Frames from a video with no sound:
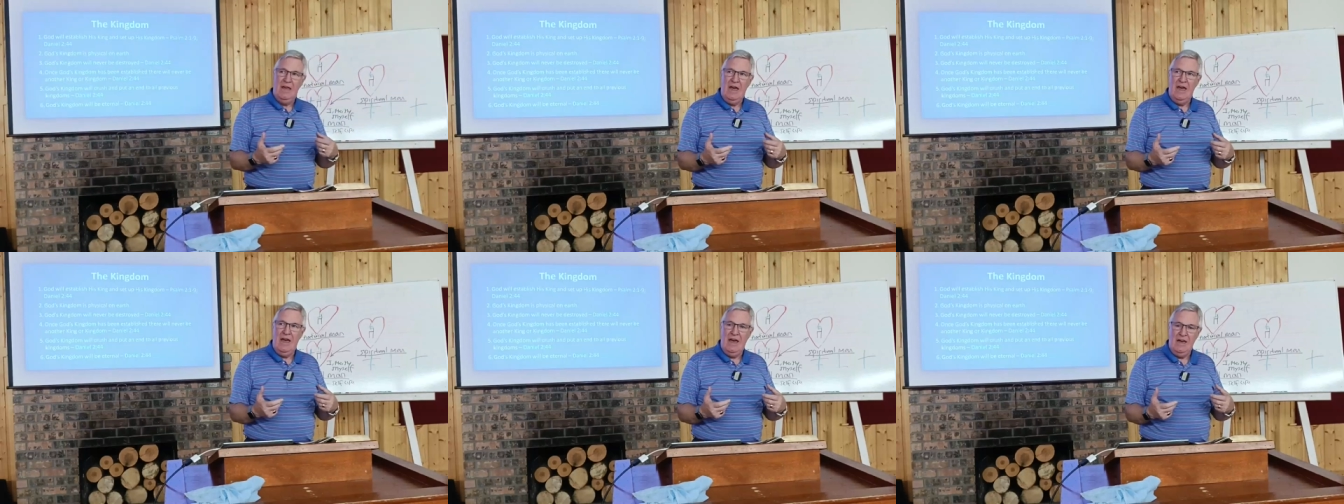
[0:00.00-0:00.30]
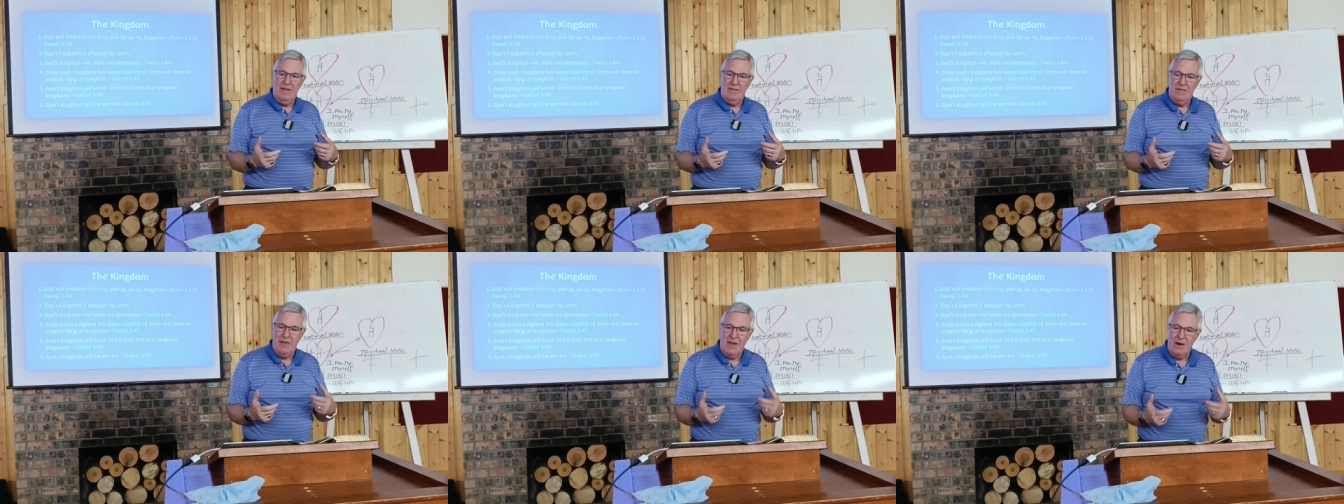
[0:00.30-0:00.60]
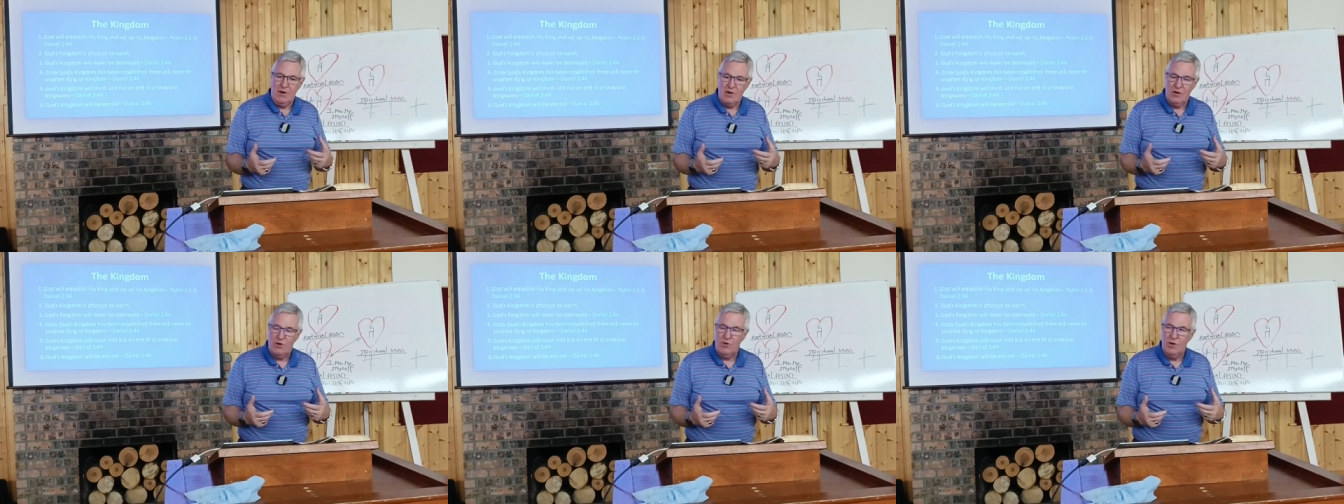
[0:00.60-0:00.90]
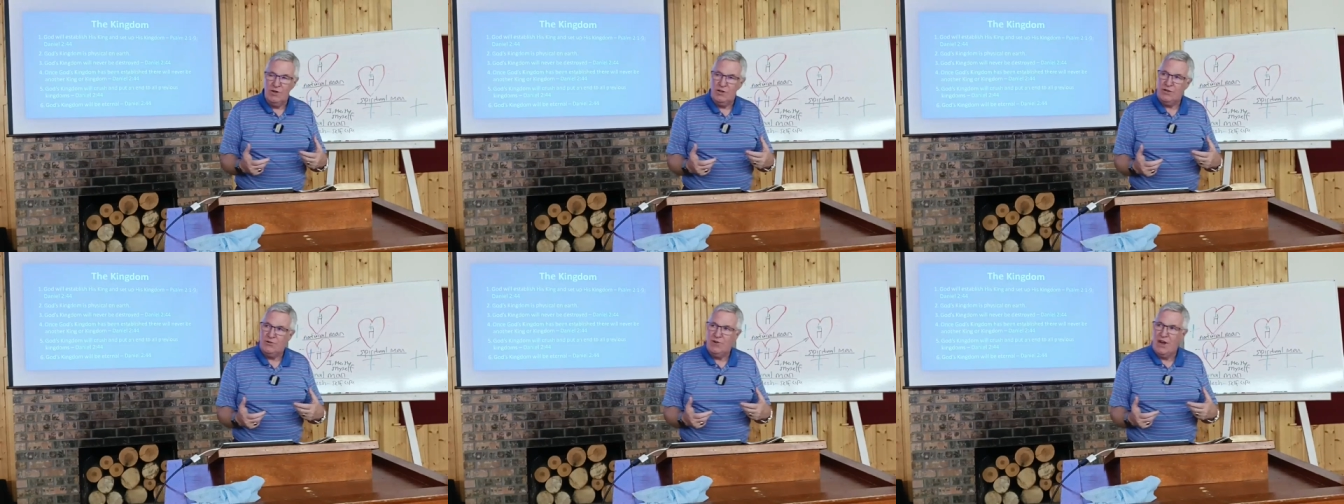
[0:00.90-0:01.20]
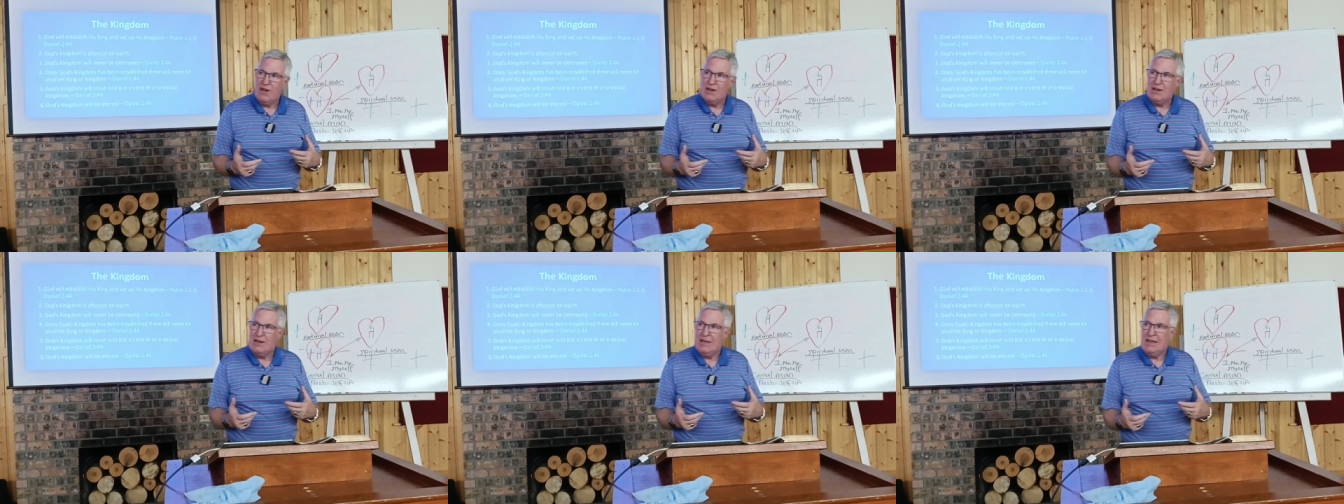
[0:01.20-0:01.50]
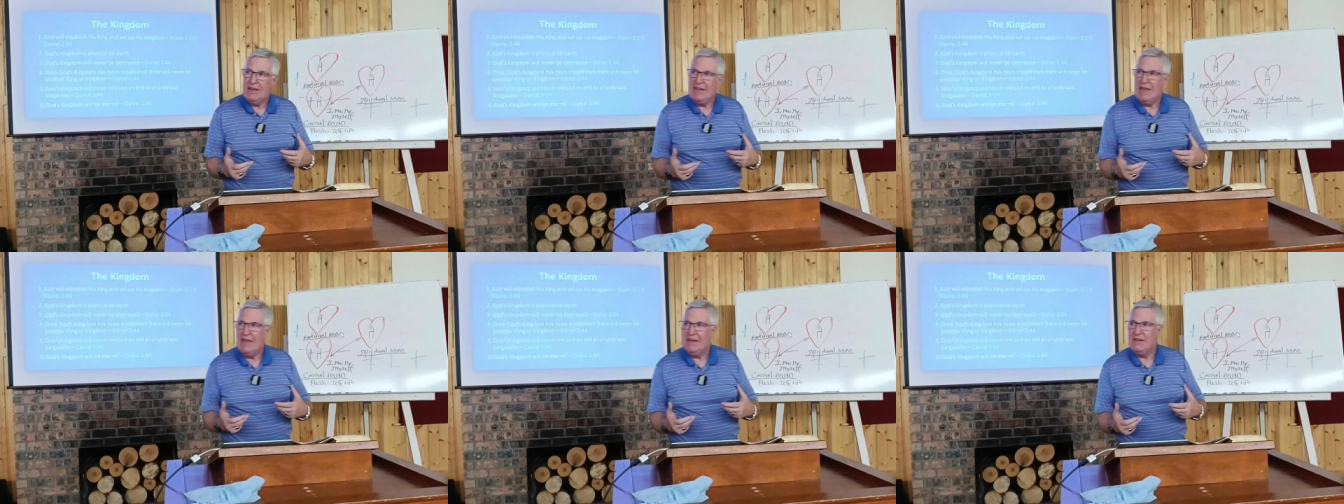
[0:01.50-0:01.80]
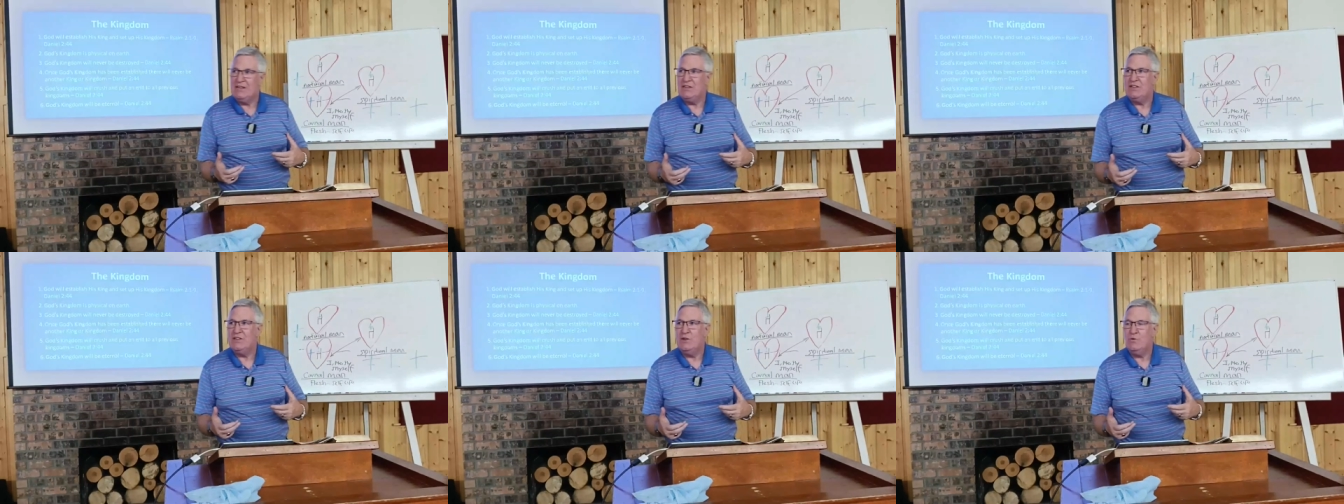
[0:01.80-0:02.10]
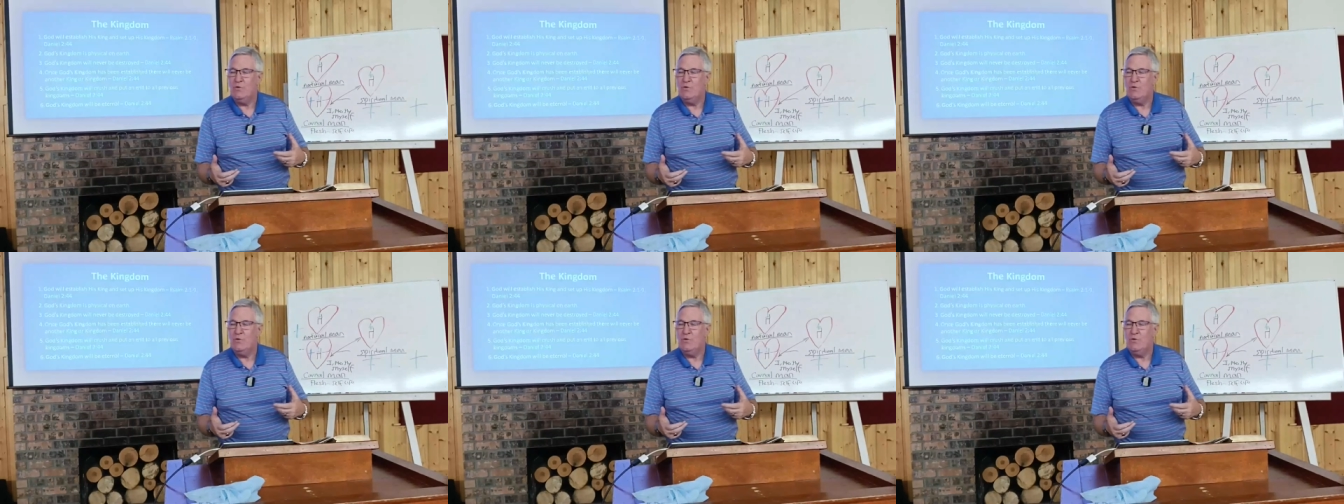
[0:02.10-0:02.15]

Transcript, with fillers: uh, they are going directly against